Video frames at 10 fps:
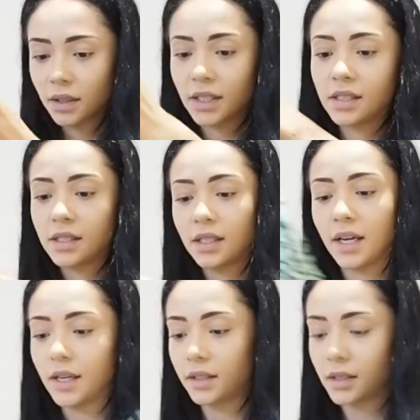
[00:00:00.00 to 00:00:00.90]
This is
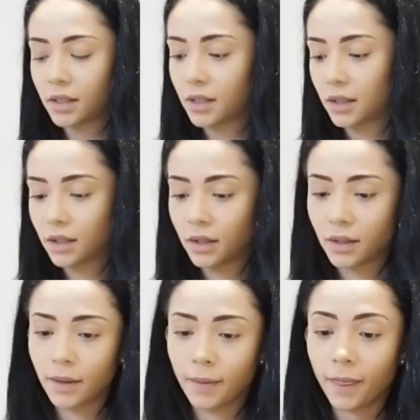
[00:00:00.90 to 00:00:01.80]
it.
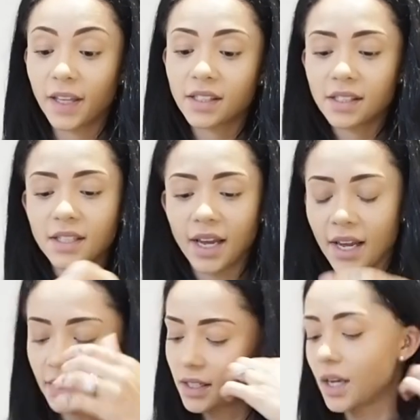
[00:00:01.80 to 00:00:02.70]
This is
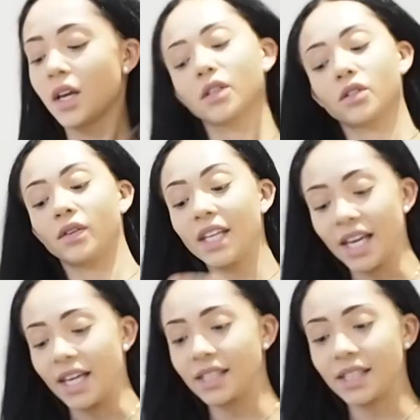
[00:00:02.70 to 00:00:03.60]
it. So
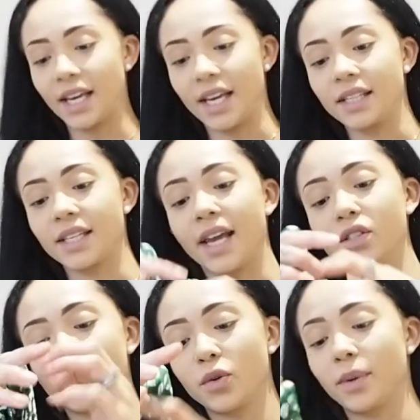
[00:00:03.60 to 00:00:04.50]
this is a
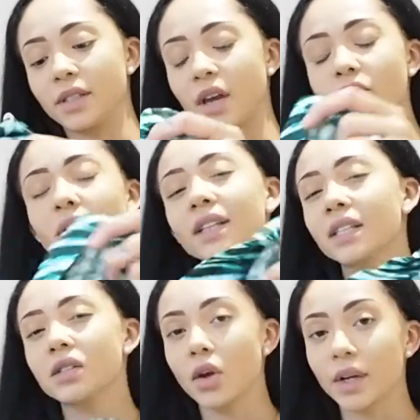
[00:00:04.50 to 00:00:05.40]
two-piece. I feel like
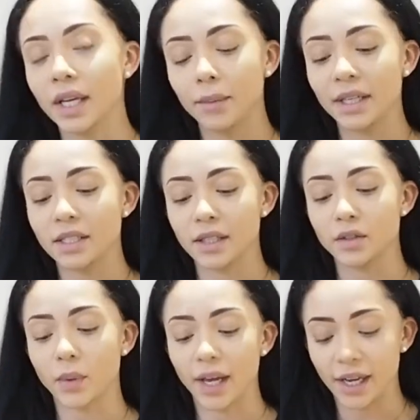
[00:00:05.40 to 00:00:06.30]
this is only going to make
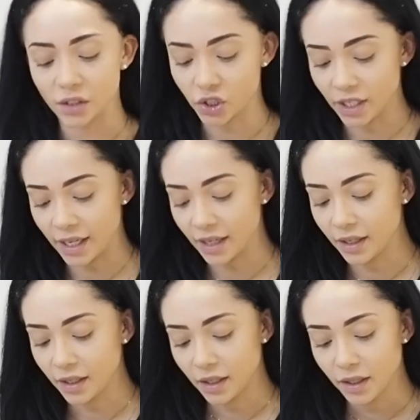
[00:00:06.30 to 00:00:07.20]
sense when I actually
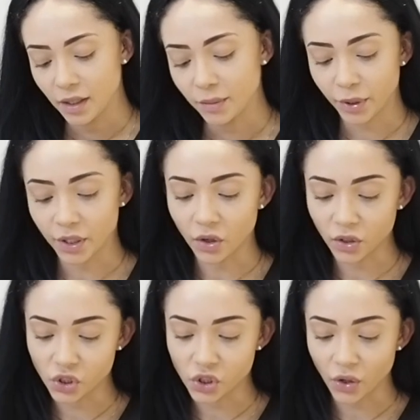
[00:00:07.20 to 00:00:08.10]
put it on
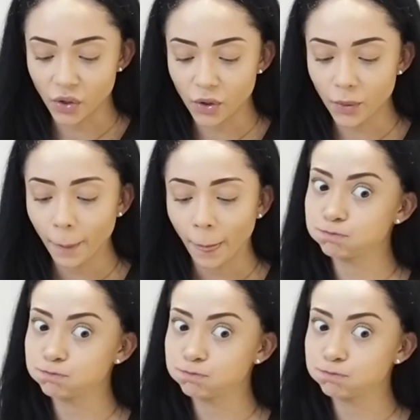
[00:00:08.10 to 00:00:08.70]
and show you.